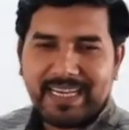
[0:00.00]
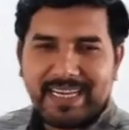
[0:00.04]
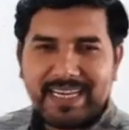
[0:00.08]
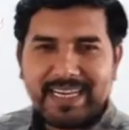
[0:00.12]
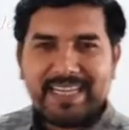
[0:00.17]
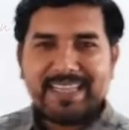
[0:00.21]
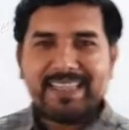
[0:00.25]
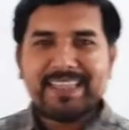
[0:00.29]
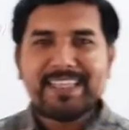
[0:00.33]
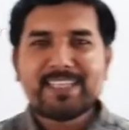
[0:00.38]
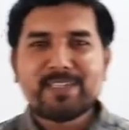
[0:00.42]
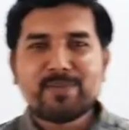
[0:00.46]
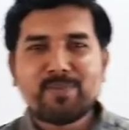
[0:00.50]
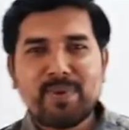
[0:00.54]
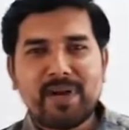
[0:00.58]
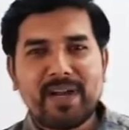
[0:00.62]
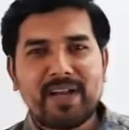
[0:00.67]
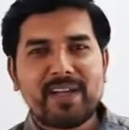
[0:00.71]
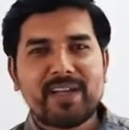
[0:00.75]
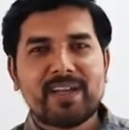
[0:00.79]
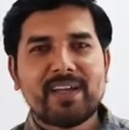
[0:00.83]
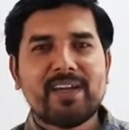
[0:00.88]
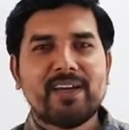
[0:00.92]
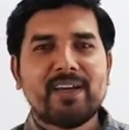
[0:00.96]
In this
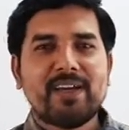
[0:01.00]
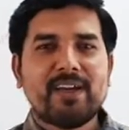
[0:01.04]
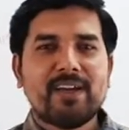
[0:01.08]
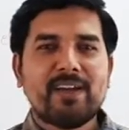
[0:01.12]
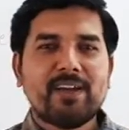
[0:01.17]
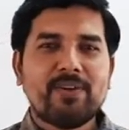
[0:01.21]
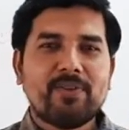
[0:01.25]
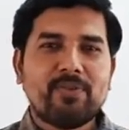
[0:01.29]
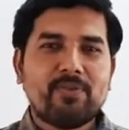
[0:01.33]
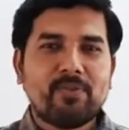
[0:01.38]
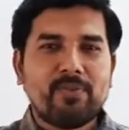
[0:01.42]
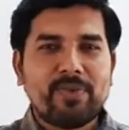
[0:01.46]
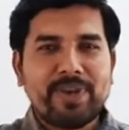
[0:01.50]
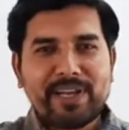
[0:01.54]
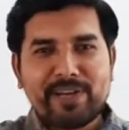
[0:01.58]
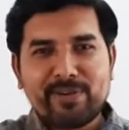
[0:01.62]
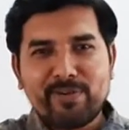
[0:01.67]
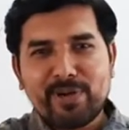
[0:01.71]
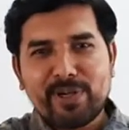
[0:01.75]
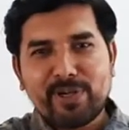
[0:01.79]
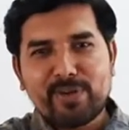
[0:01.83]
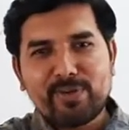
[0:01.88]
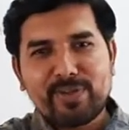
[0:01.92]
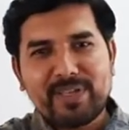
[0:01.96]
part, we are
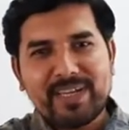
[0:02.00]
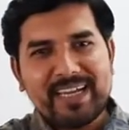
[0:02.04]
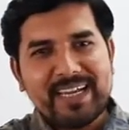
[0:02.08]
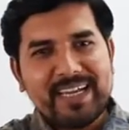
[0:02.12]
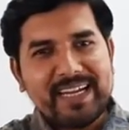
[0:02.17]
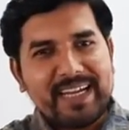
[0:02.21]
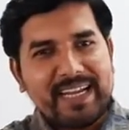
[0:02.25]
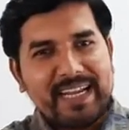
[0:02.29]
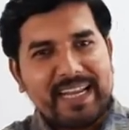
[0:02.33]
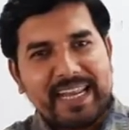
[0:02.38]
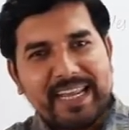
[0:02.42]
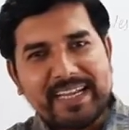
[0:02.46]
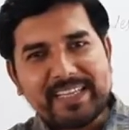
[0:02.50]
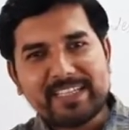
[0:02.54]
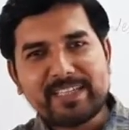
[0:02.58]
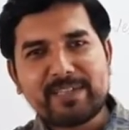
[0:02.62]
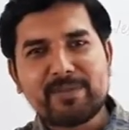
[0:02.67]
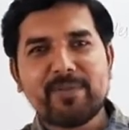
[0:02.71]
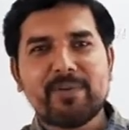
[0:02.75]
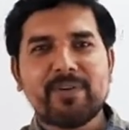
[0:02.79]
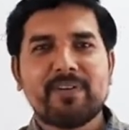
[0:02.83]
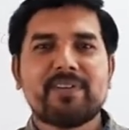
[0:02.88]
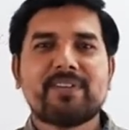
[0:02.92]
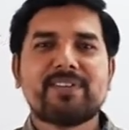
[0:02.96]
going to the next
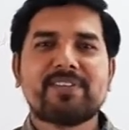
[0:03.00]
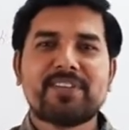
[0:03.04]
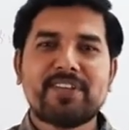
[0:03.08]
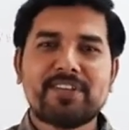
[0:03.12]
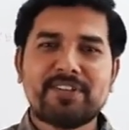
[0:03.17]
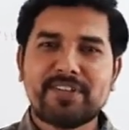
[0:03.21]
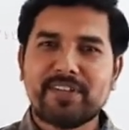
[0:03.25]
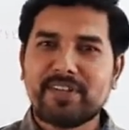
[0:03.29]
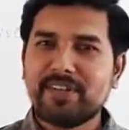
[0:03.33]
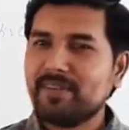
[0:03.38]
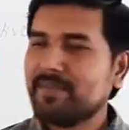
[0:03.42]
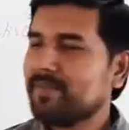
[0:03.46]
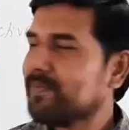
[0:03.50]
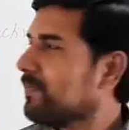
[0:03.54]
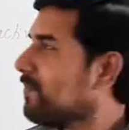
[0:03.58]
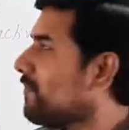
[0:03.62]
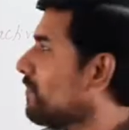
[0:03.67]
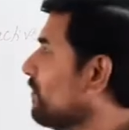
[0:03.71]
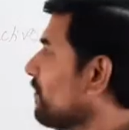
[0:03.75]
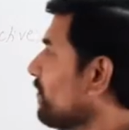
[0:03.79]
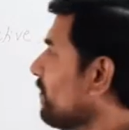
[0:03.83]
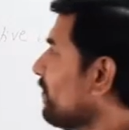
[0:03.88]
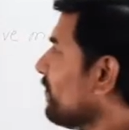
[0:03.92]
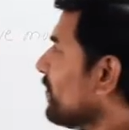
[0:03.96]

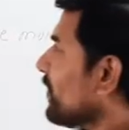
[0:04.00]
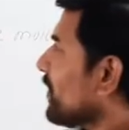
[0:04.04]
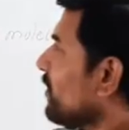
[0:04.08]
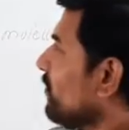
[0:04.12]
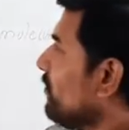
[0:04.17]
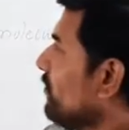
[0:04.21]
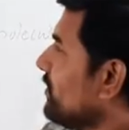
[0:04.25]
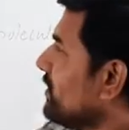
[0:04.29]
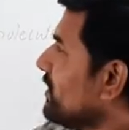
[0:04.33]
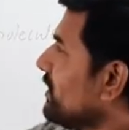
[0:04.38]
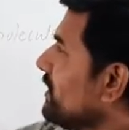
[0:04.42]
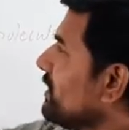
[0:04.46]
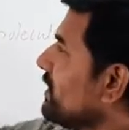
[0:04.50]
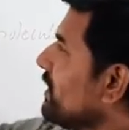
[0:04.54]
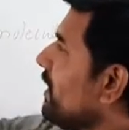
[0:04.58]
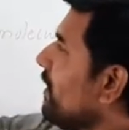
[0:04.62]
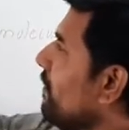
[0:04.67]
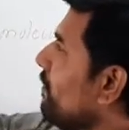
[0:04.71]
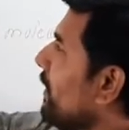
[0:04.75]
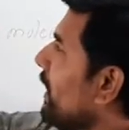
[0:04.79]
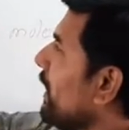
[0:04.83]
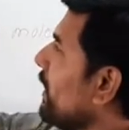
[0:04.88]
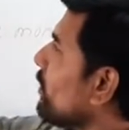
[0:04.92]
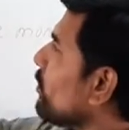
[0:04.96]
session, which is
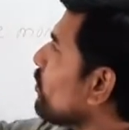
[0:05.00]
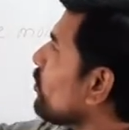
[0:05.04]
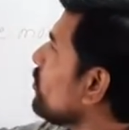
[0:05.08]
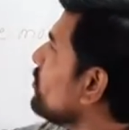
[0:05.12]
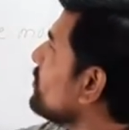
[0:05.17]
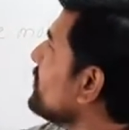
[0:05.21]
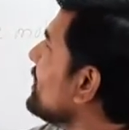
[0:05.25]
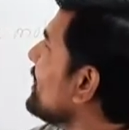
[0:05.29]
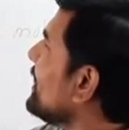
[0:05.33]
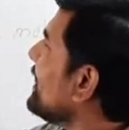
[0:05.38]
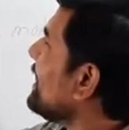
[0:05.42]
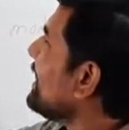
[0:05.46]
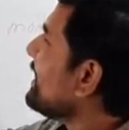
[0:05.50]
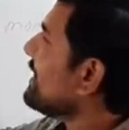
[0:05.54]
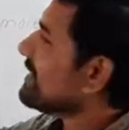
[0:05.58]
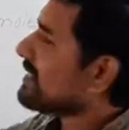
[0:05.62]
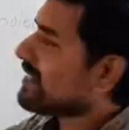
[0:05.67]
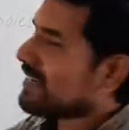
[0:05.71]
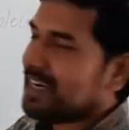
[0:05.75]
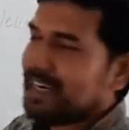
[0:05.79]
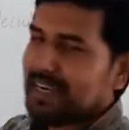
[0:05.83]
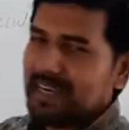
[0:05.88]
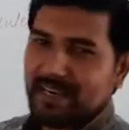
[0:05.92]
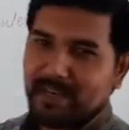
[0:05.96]
microbes in
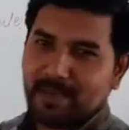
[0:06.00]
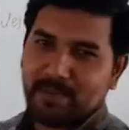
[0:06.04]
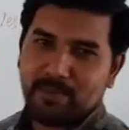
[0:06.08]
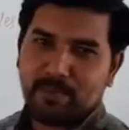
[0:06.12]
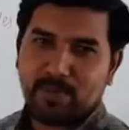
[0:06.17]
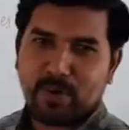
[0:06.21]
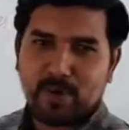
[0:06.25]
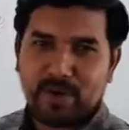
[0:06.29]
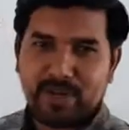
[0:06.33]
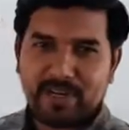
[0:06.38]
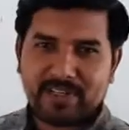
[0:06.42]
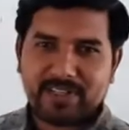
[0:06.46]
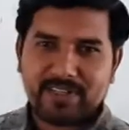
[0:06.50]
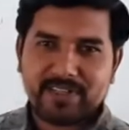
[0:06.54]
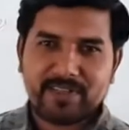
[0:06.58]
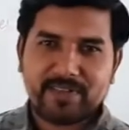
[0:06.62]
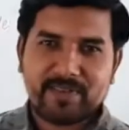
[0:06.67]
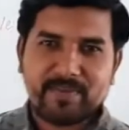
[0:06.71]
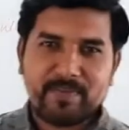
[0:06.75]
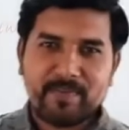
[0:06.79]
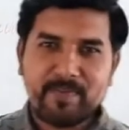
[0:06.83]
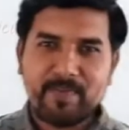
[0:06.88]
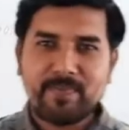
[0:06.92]
industrial products.